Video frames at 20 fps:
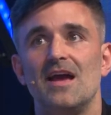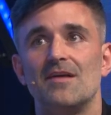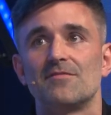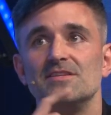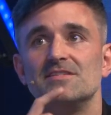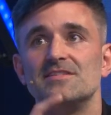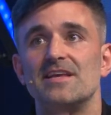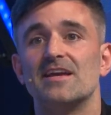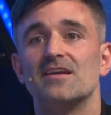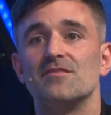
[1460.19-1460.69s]

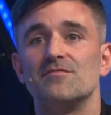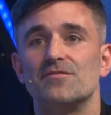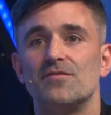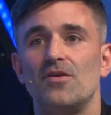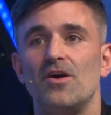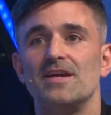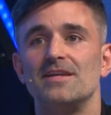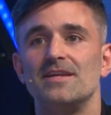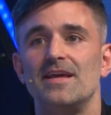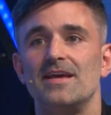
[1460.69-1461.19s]
second
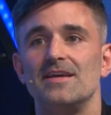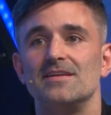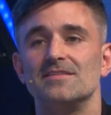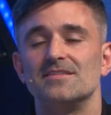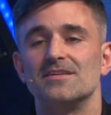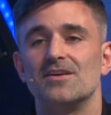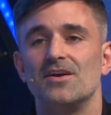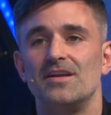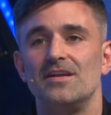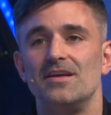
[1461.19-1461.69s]
Friday is a
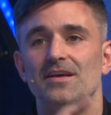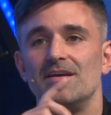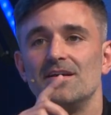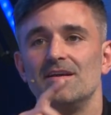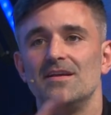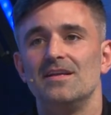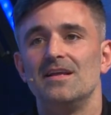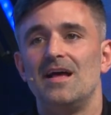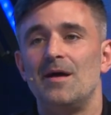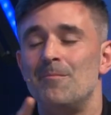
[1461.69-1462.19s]
kind of
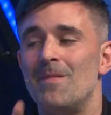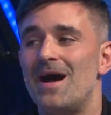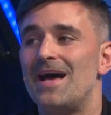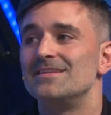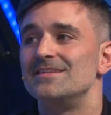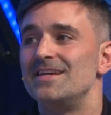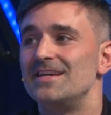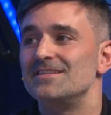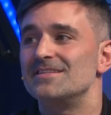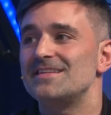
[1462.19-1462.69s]
a
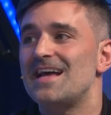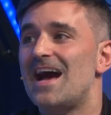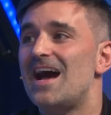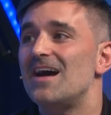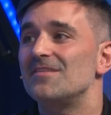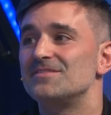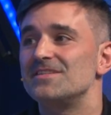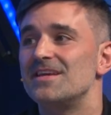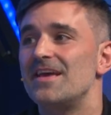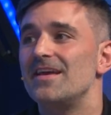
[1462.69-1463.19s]
mandated
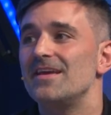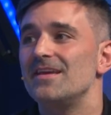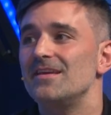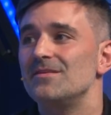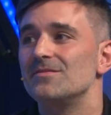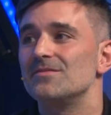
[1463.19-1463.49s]
half day,